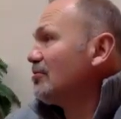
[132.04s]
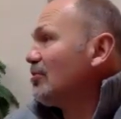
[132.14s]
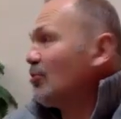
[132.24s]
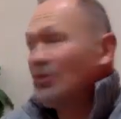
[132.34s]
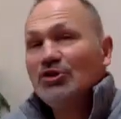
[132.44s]

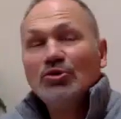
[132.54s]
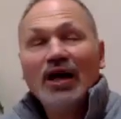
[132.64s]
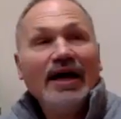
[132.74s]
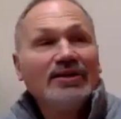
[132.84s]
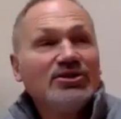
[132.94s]
Who would you
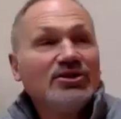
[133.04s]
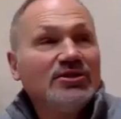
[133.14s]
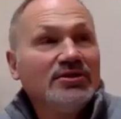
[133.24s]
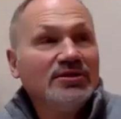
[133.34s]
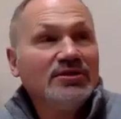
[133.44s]
ask?
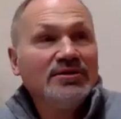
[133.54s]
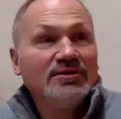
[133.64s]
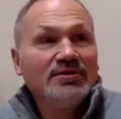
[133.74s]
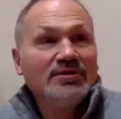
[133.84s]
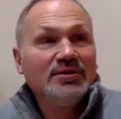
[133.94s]

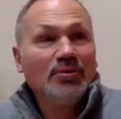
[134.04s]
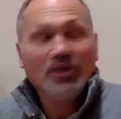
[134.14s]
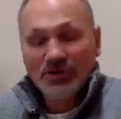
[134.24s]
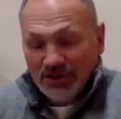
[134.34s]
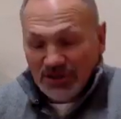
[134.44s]
The
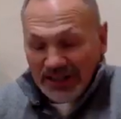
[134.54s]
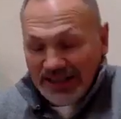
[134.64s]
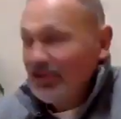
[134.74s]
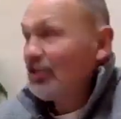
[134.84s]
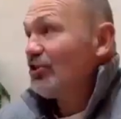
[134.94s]
person
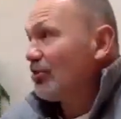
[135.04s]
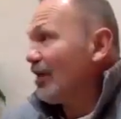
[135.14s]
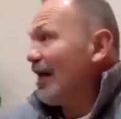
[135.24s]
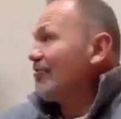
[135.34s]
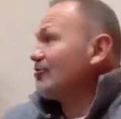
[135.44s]
sitting to your
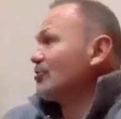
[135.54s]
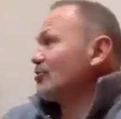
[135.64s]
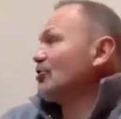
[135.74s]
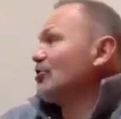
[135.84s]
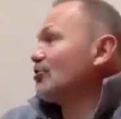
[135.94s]
left or
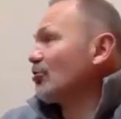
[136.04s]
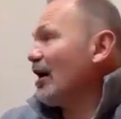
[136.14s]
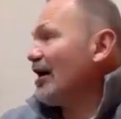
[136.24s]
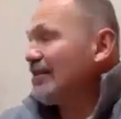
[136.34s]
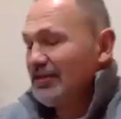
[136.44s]
to your
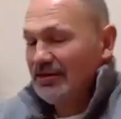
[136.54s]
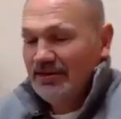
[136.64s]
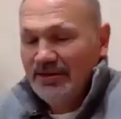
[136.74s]
right?